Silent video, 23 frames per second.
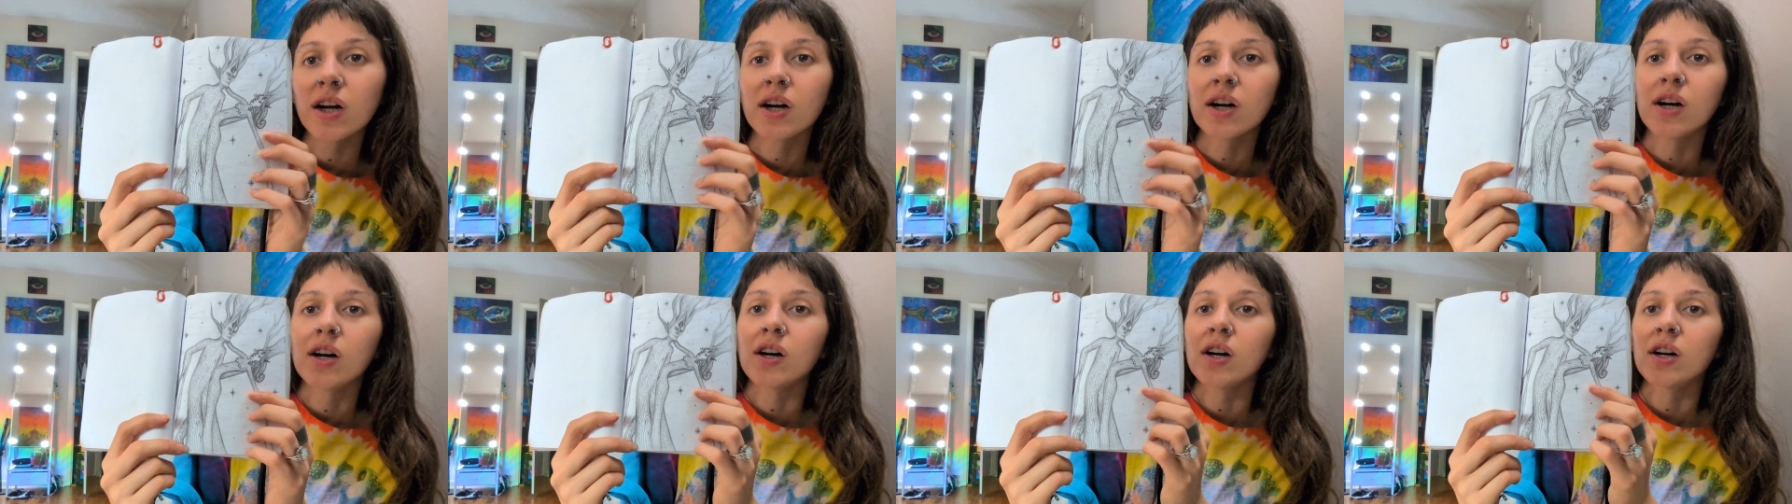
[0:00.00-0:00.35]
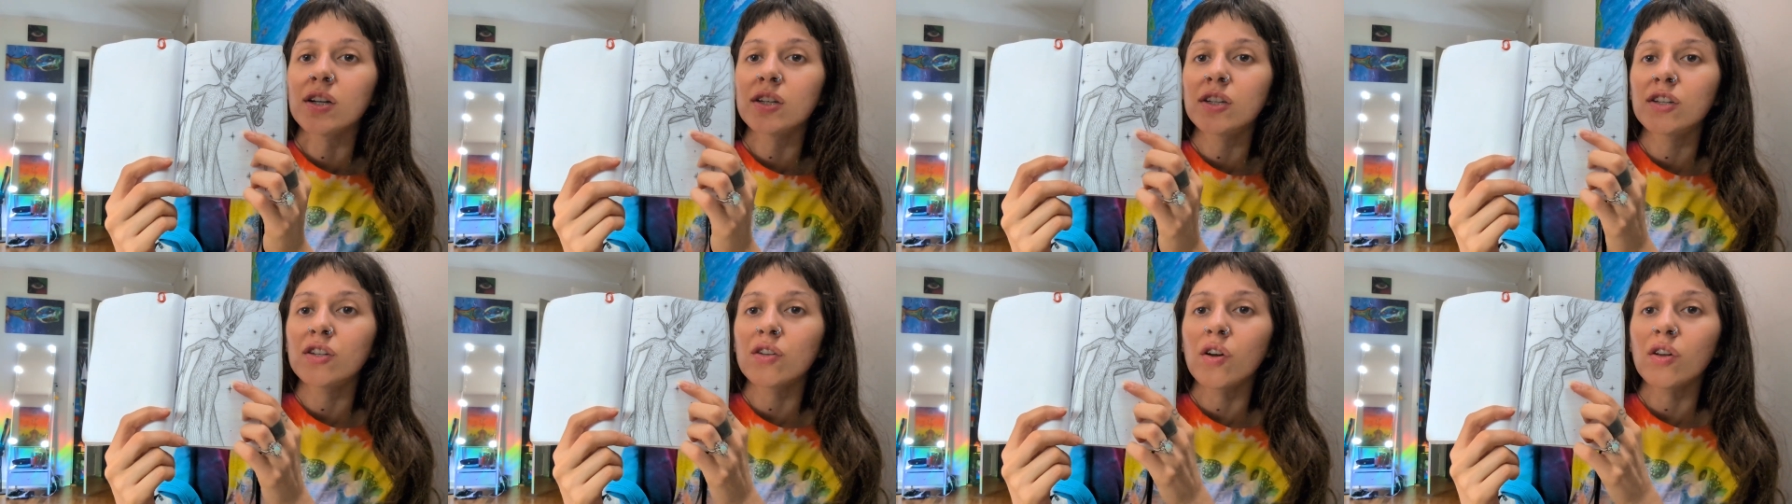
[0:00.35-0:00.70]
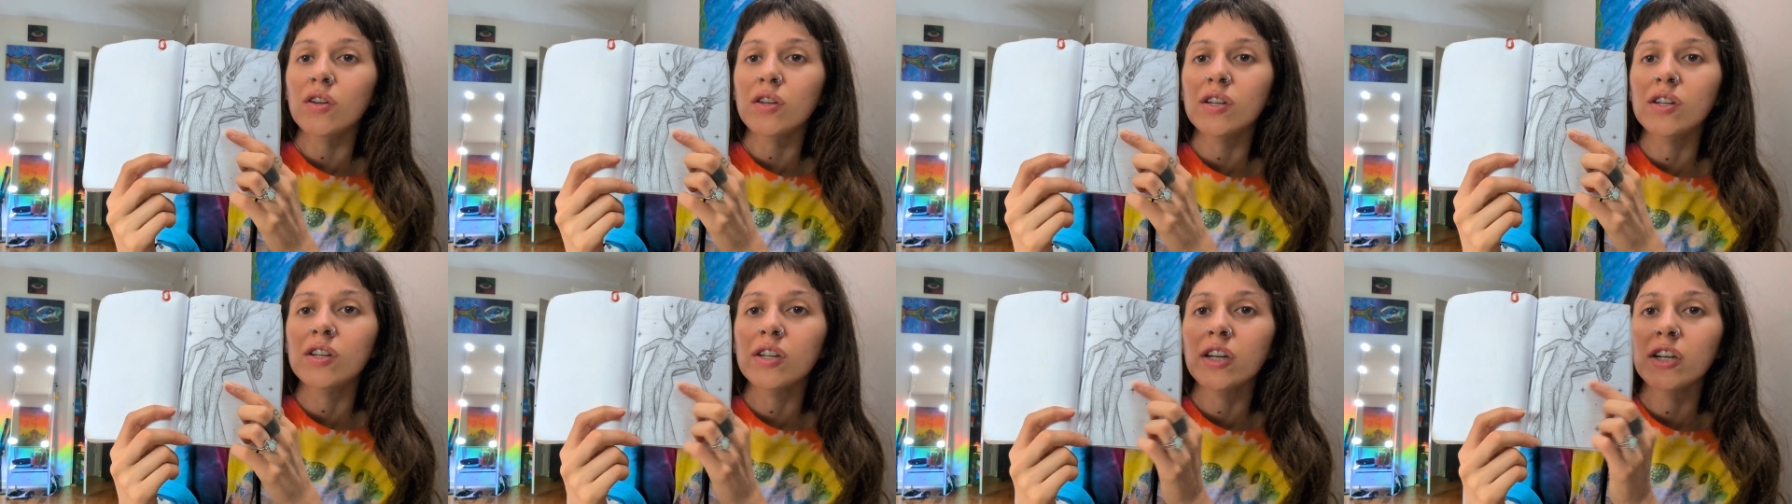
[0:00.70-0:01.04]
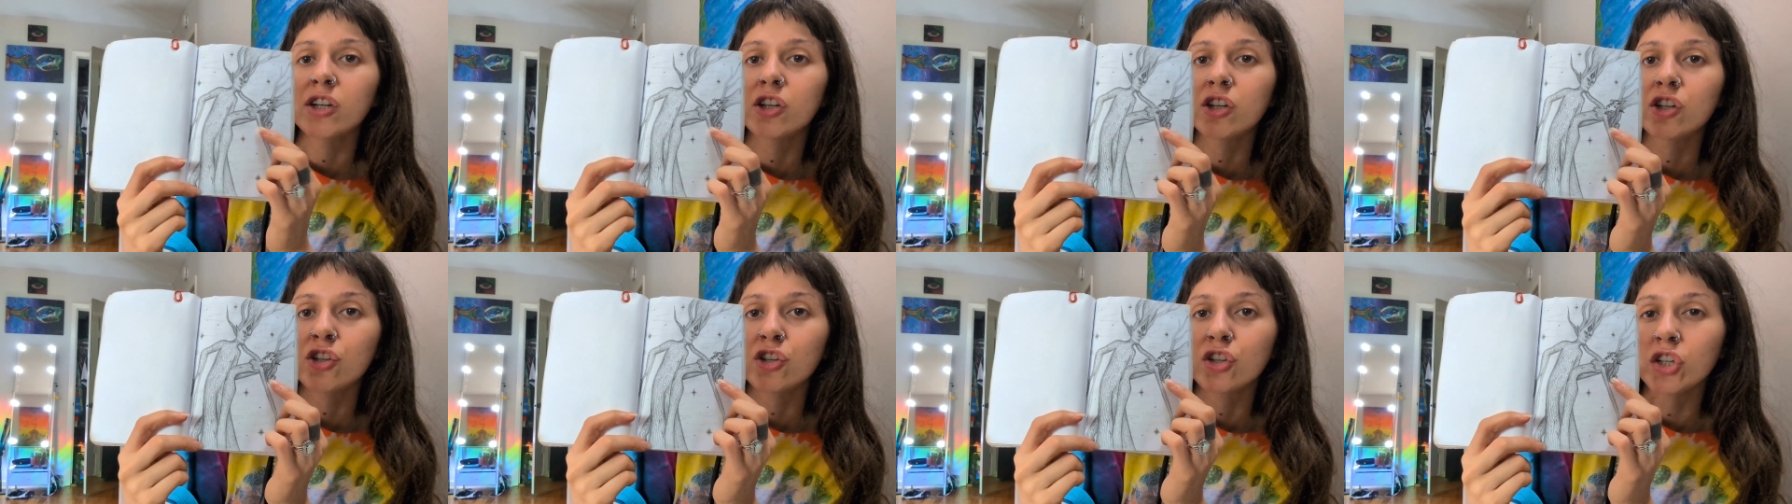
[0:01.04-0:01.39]
I saw these
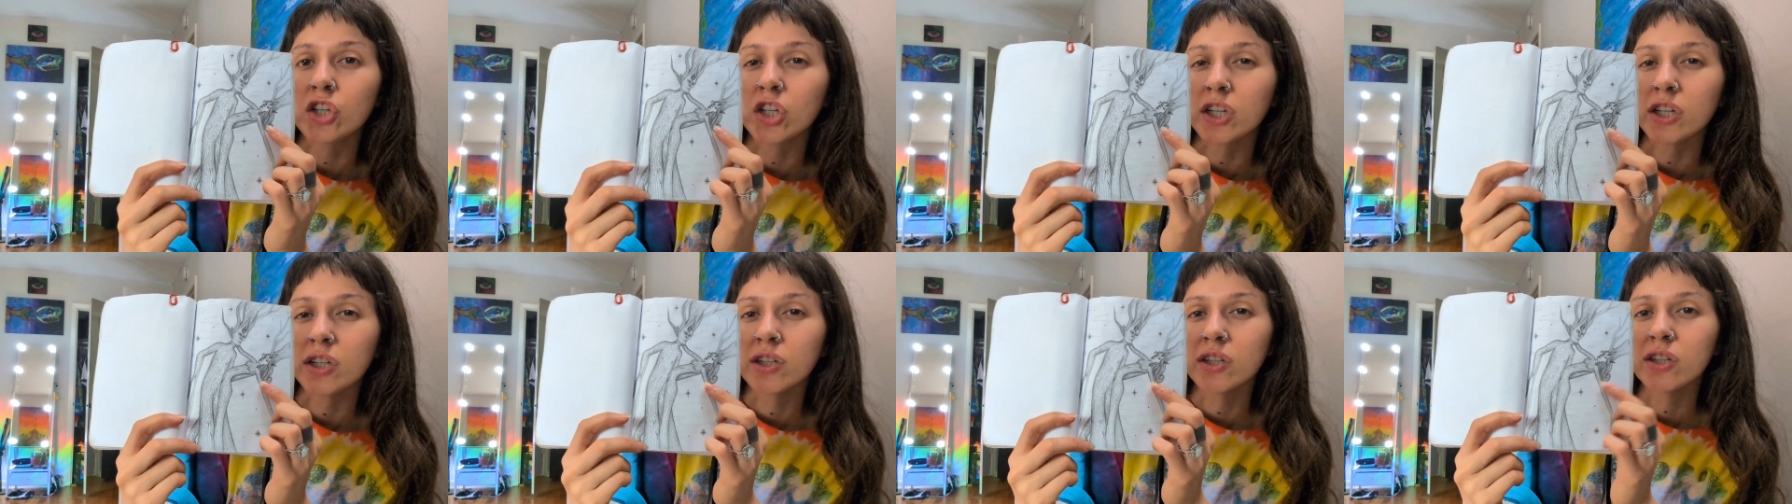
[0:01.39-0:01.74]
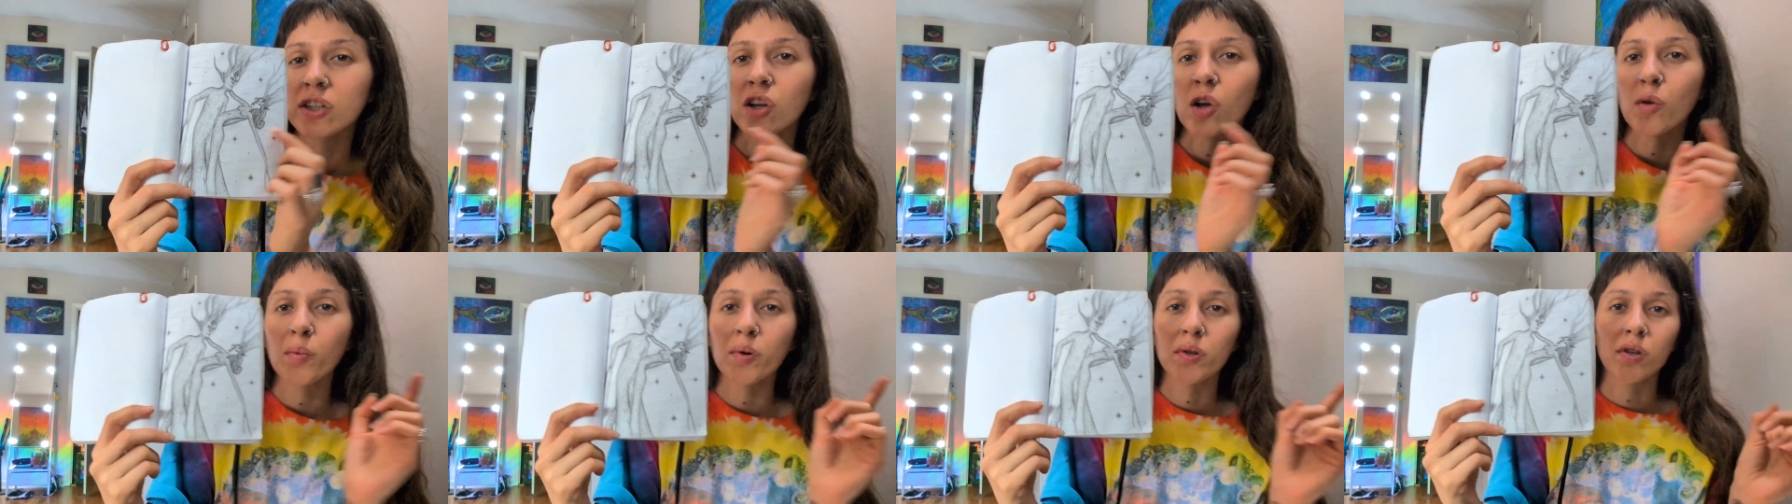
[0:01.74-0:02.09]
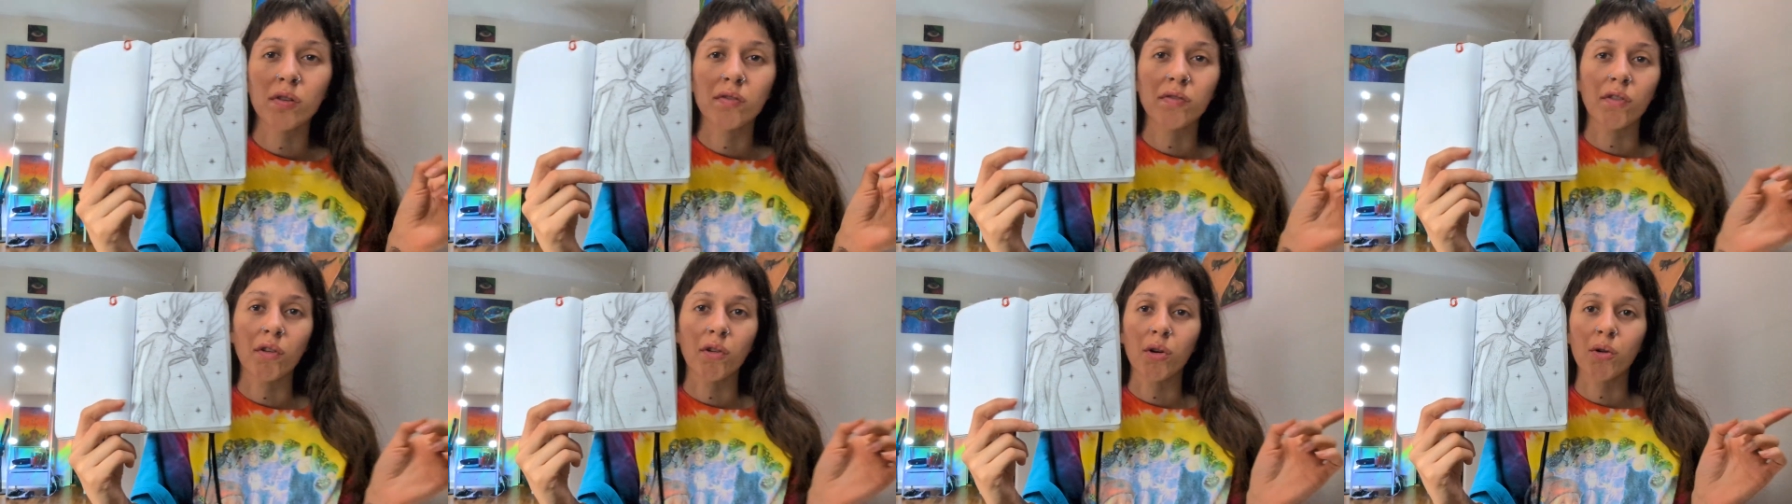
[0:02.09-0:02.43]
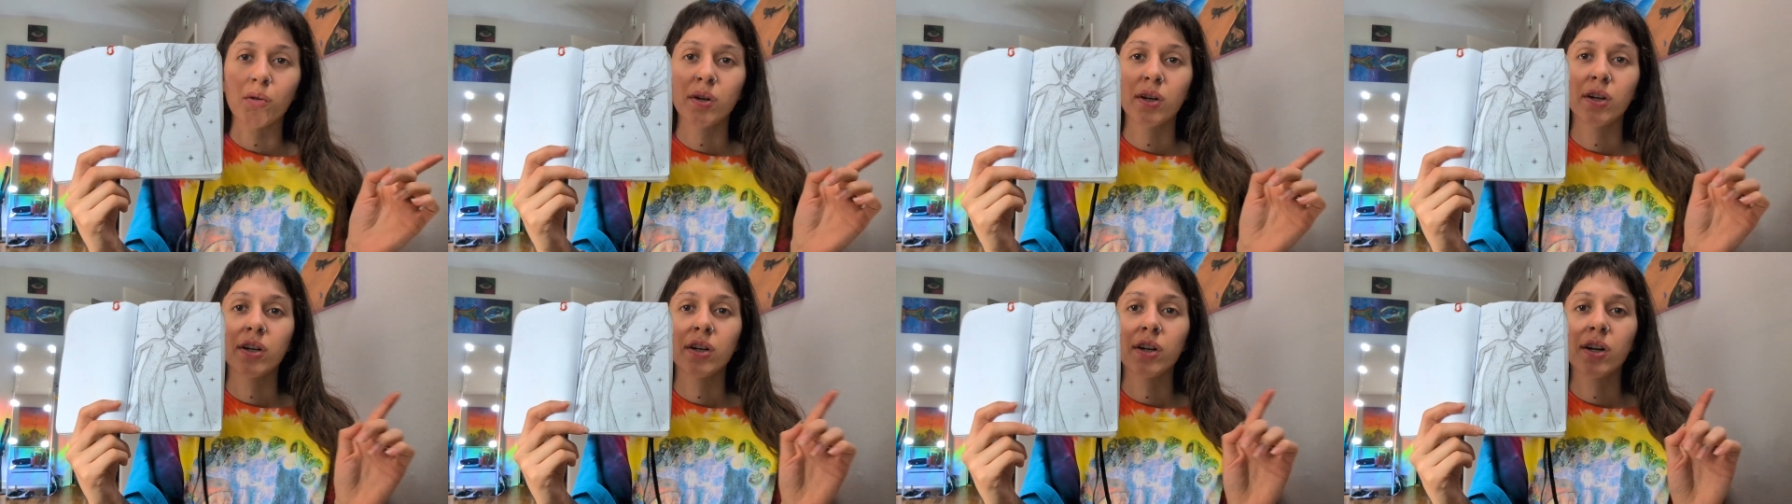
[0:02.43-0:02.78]
like trees, I'll put the photo
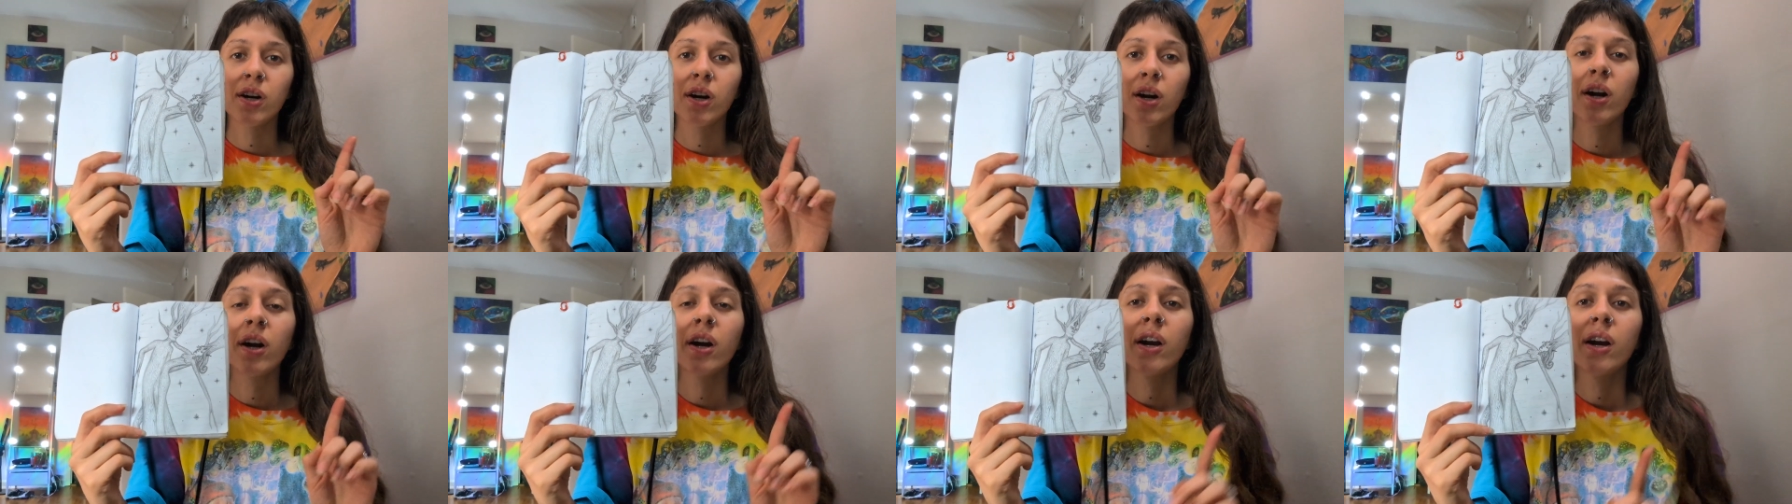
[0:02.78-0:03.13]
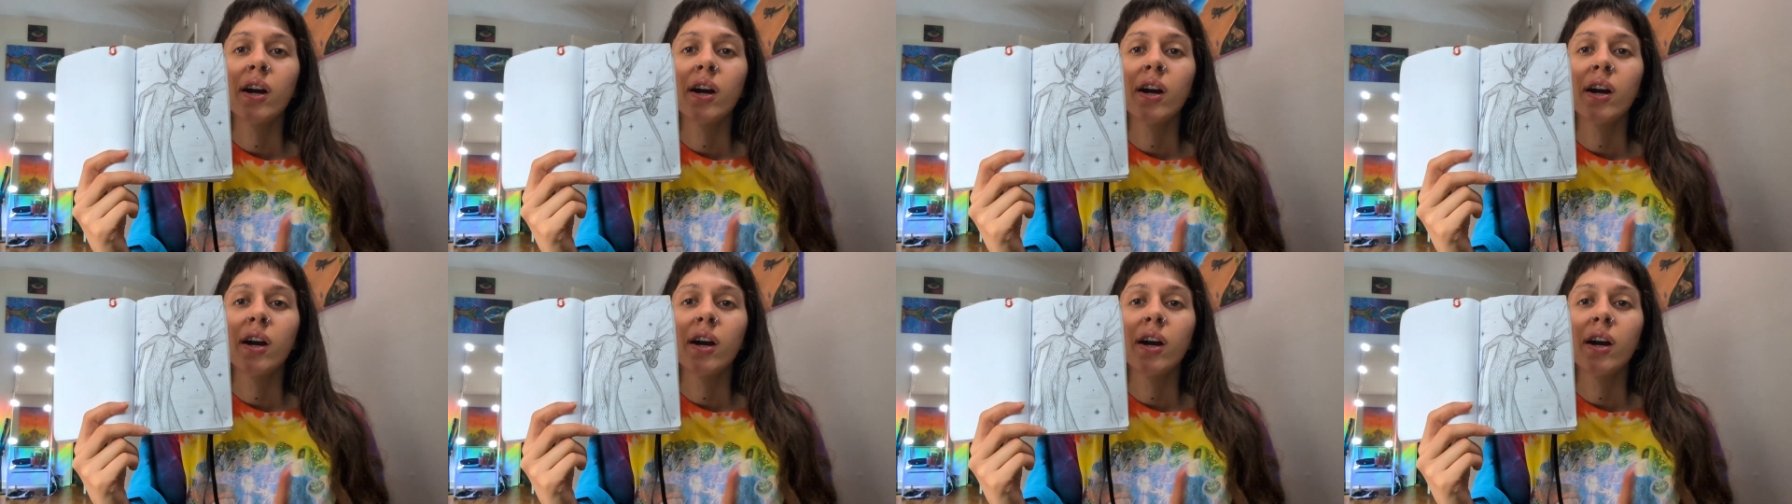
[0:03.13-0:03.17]
here,